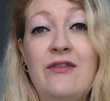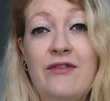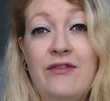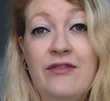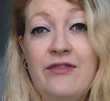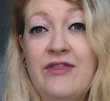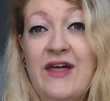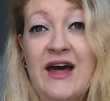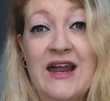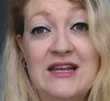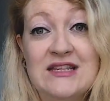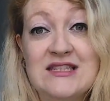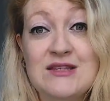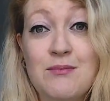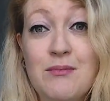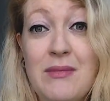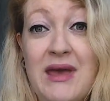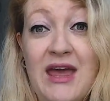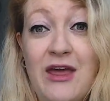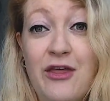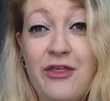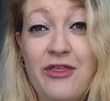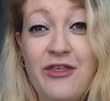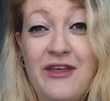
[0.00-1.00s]
That is a
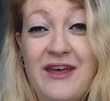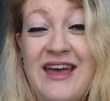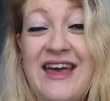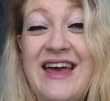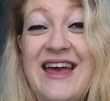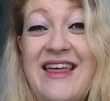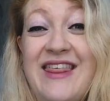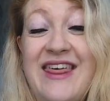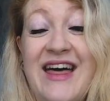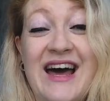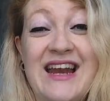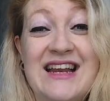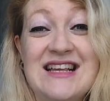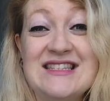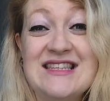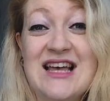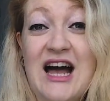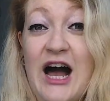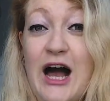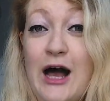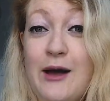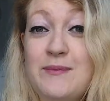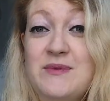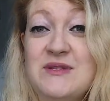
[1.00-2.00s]
myth. That is
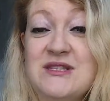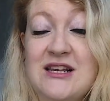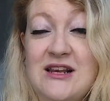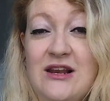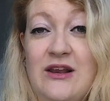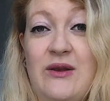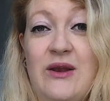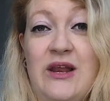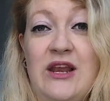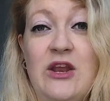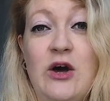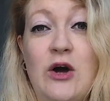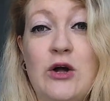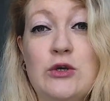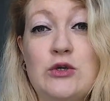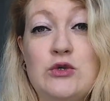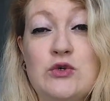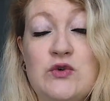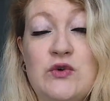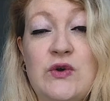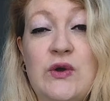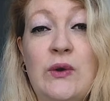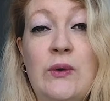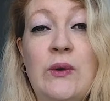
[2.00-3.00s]
absolutely not
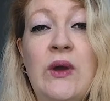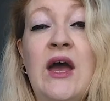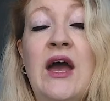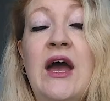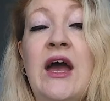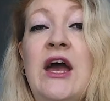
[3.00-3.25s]
true.